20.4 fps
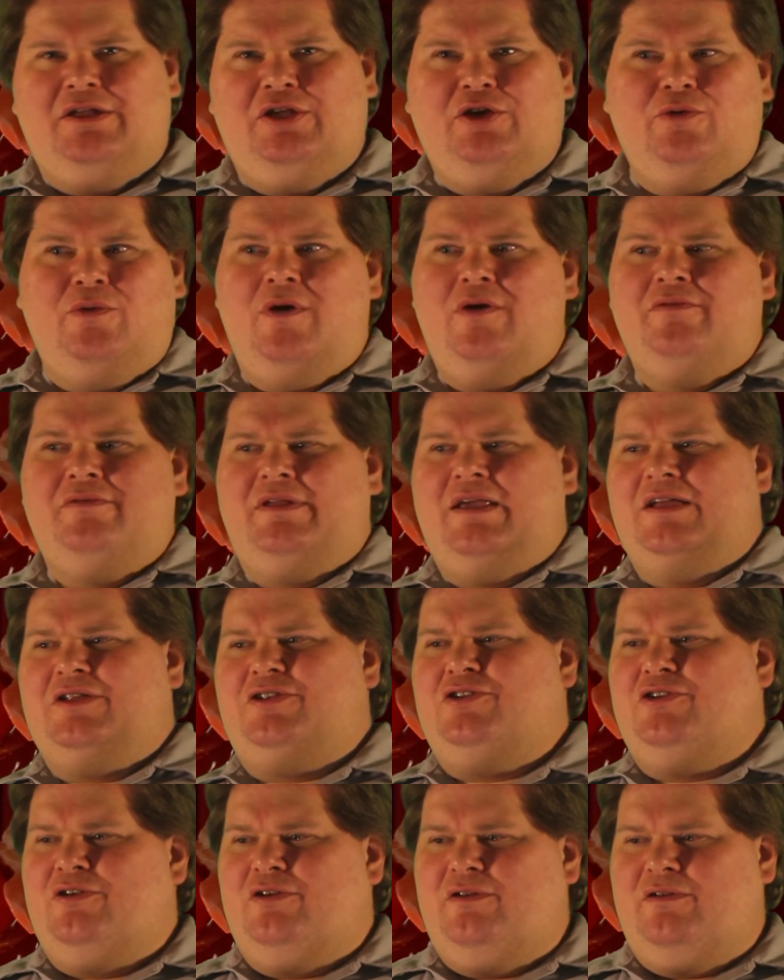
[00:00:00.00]
You won't
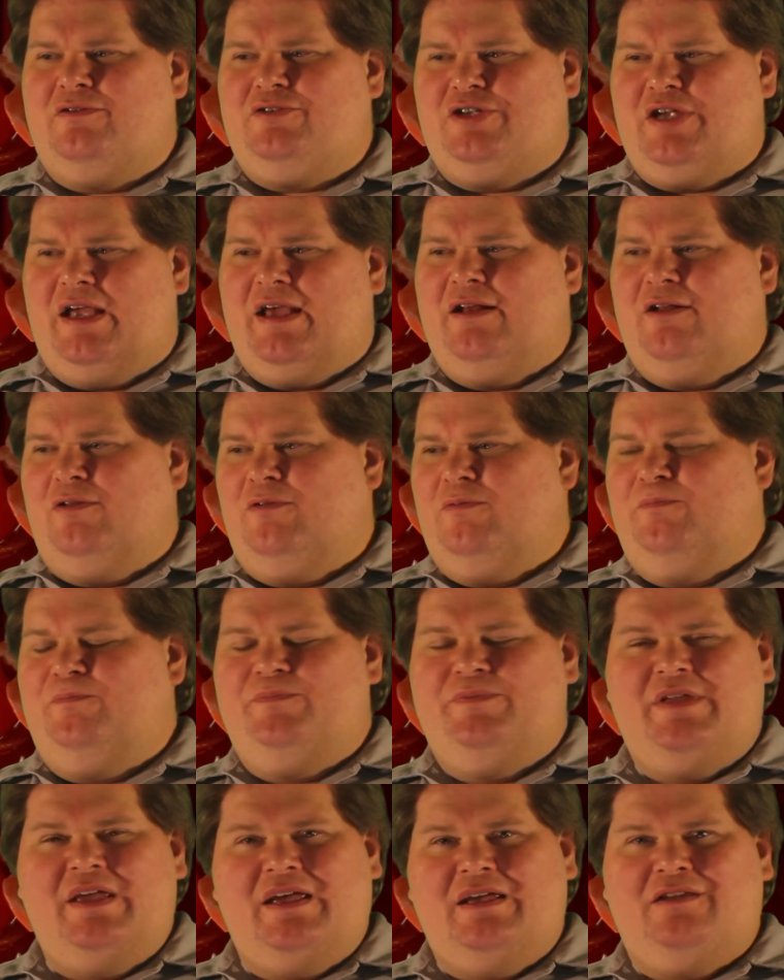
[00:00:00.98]
get your channel
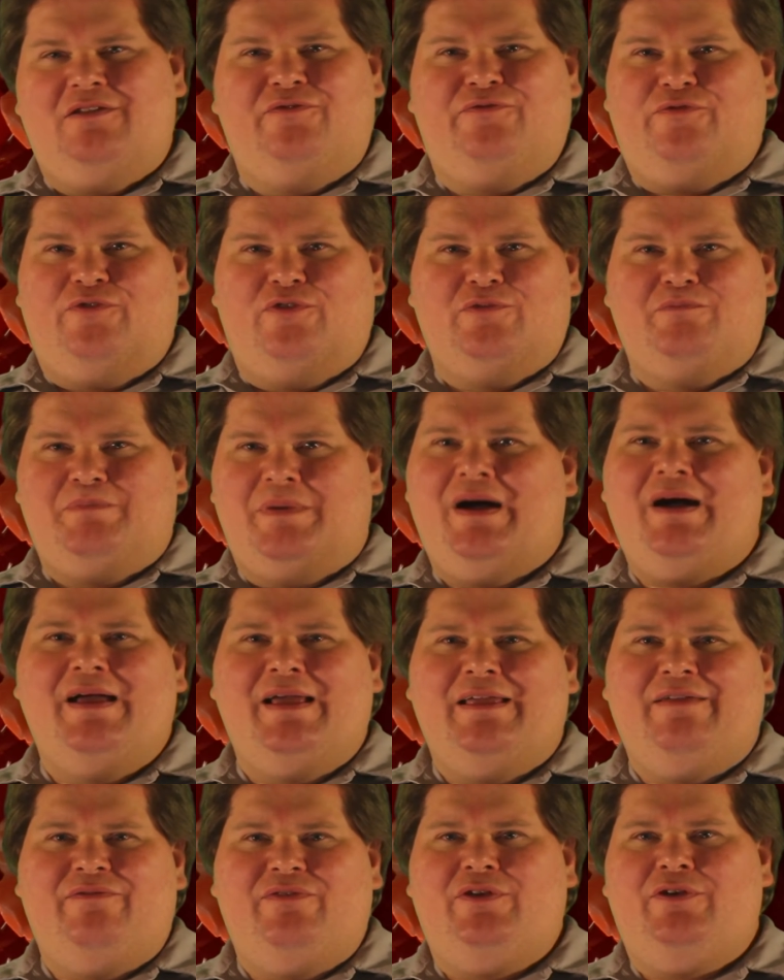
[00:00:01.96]
dinged for
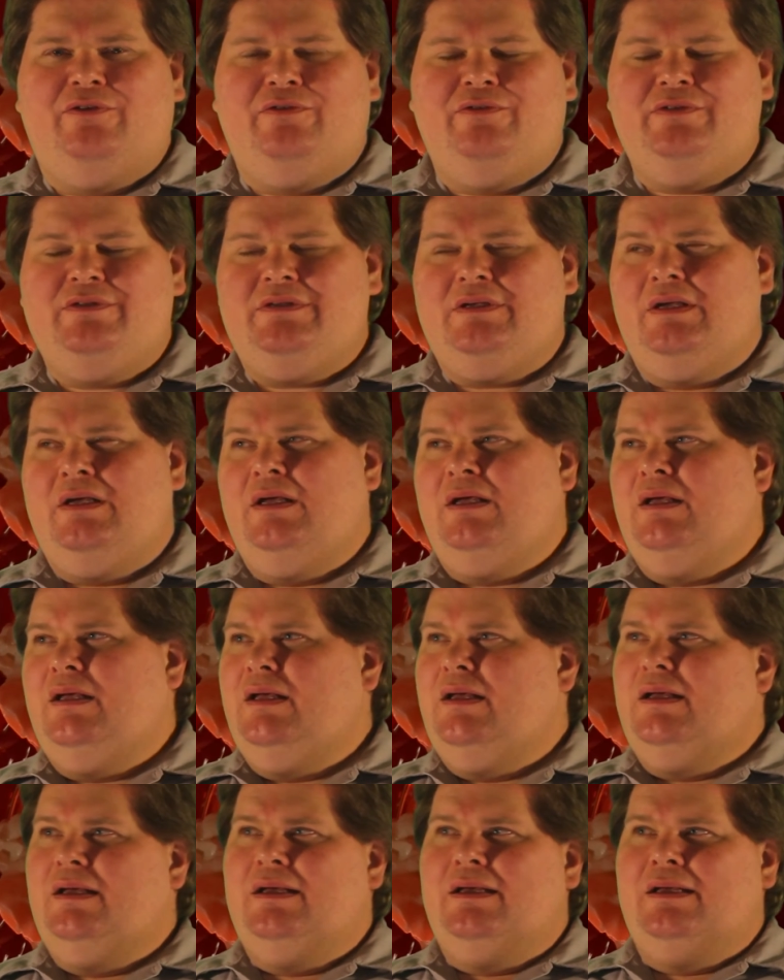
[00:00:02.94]
buying views.
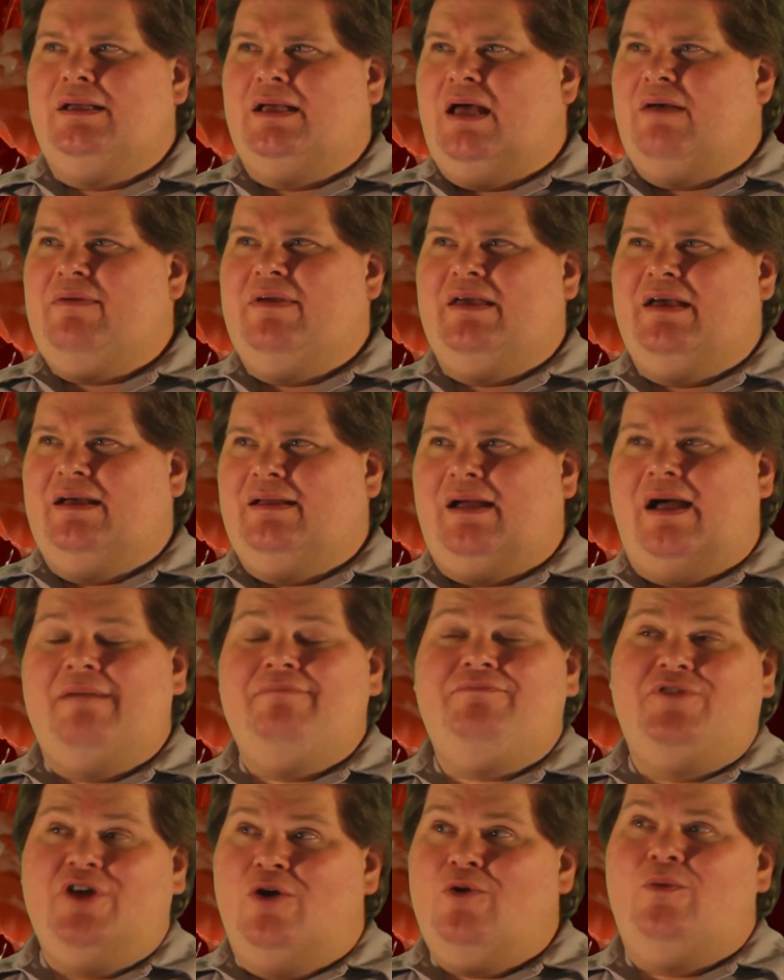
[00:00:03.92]
I mean, I,
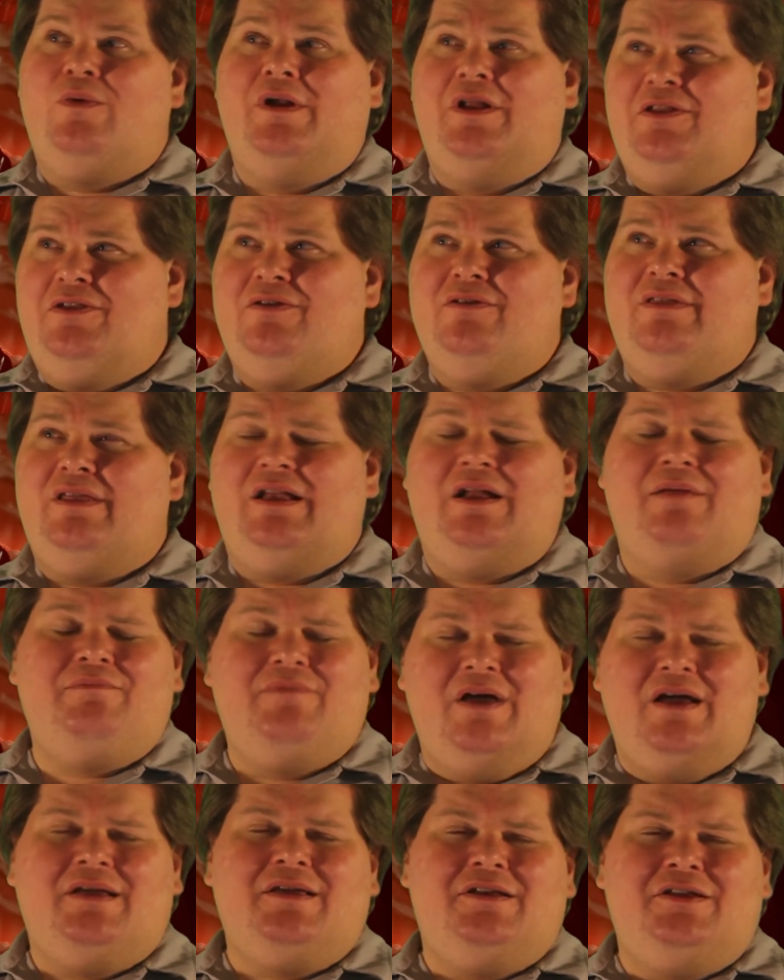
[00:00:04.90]
I don't want to do that.
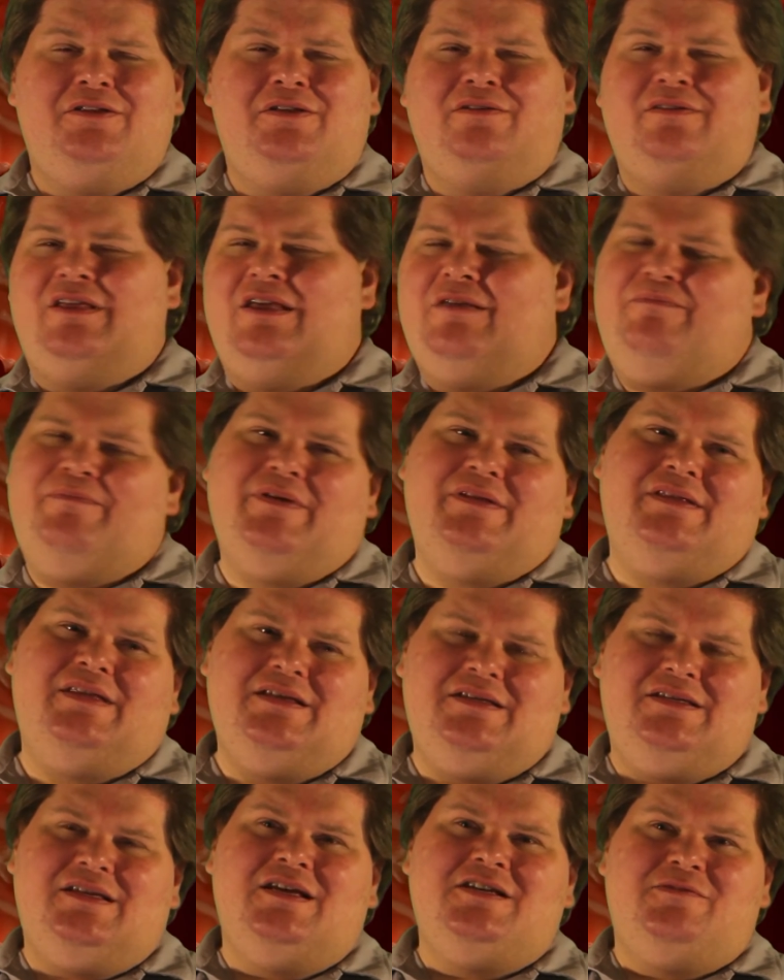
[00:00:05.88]
I'm not going to do that. But
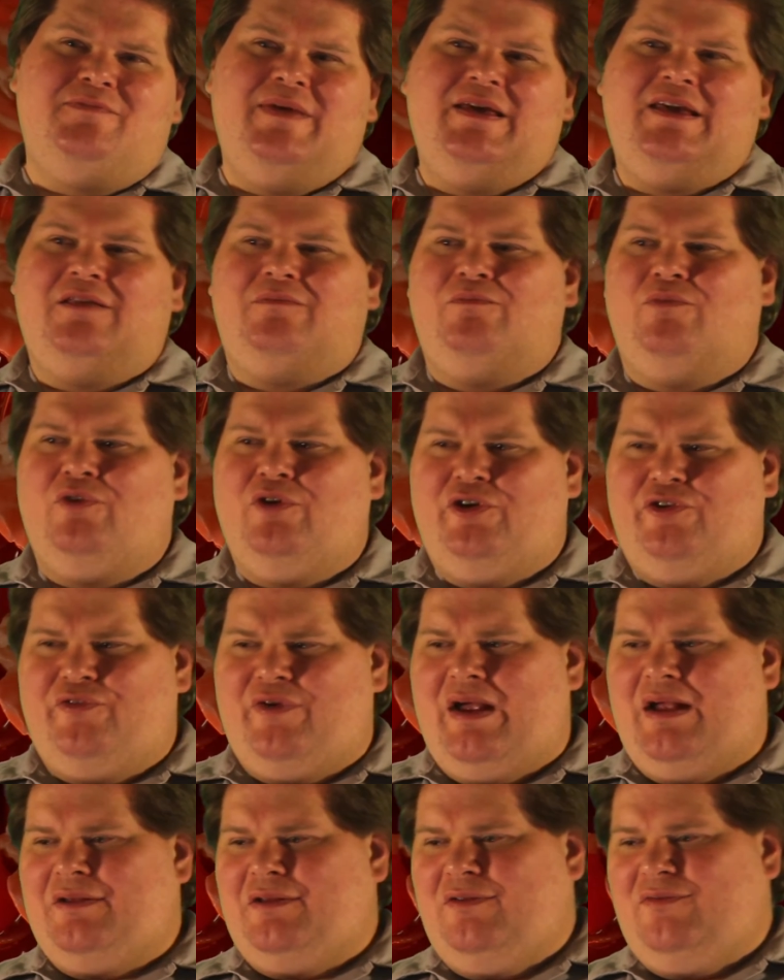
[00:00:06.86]
this does make it more
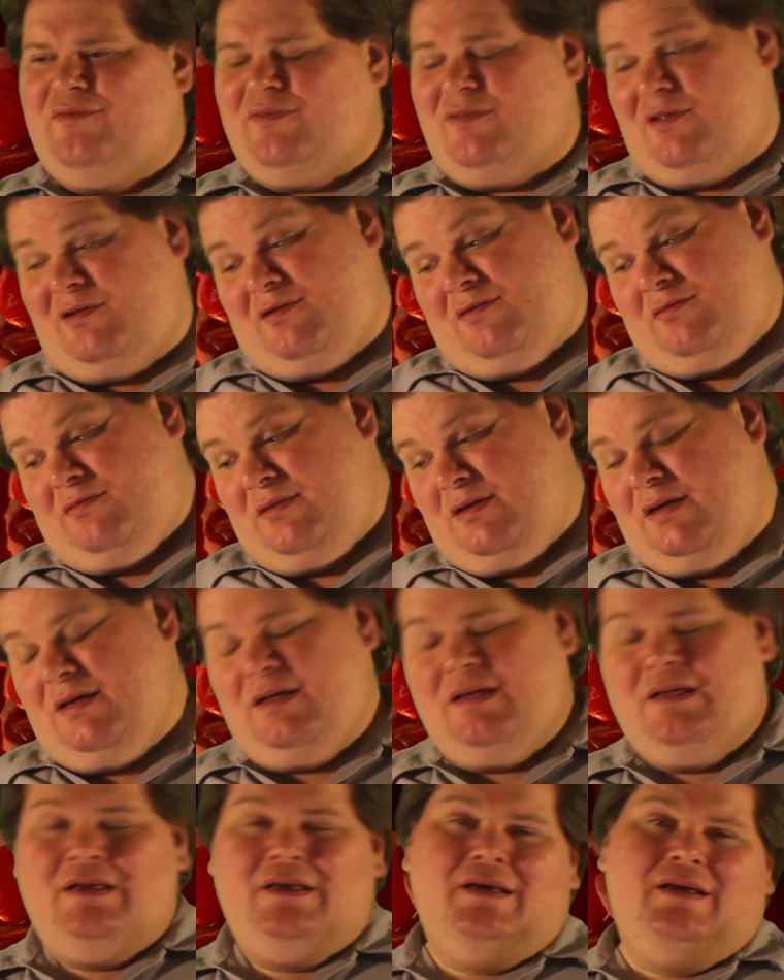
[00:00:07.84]
attractive. So,
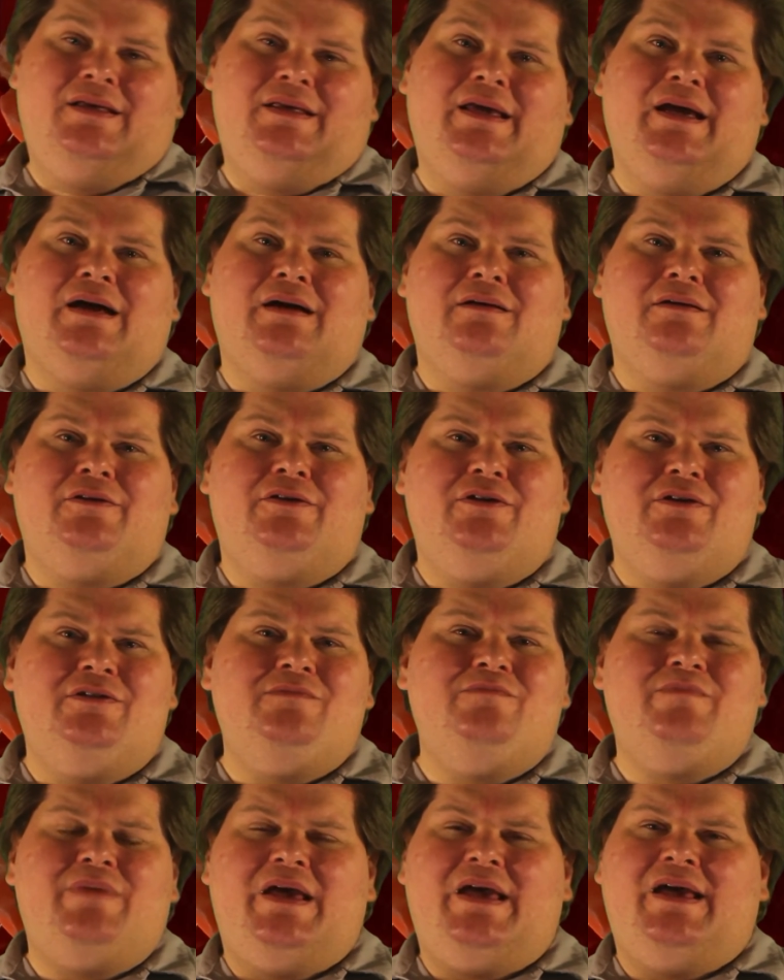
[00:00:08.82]
yeah,
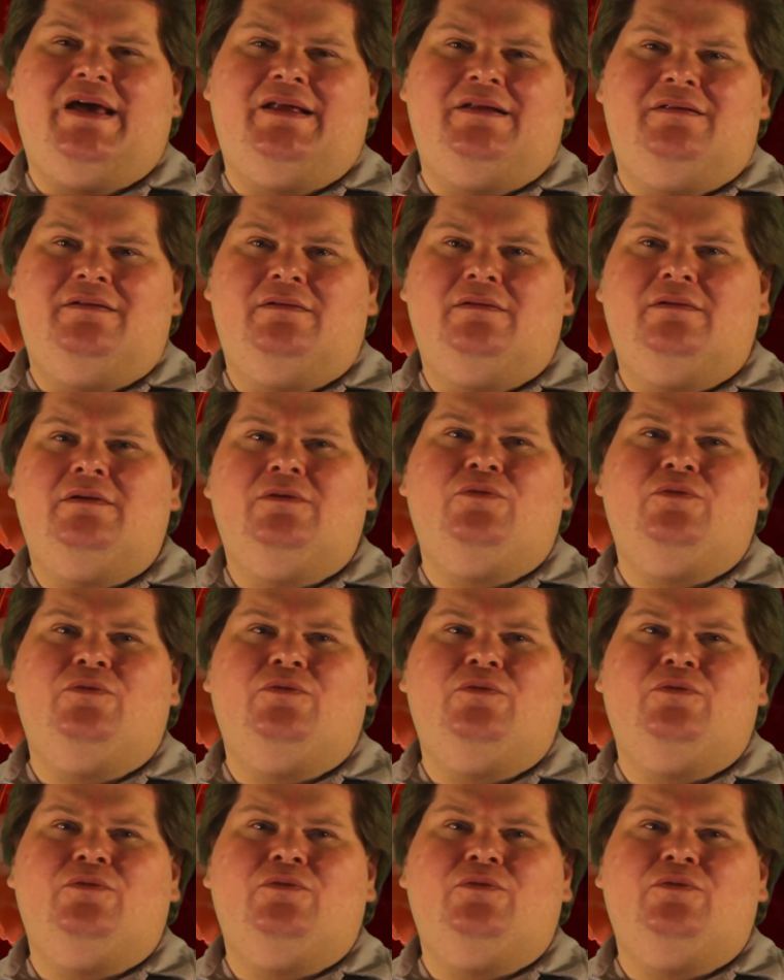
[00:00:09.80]
good and bad.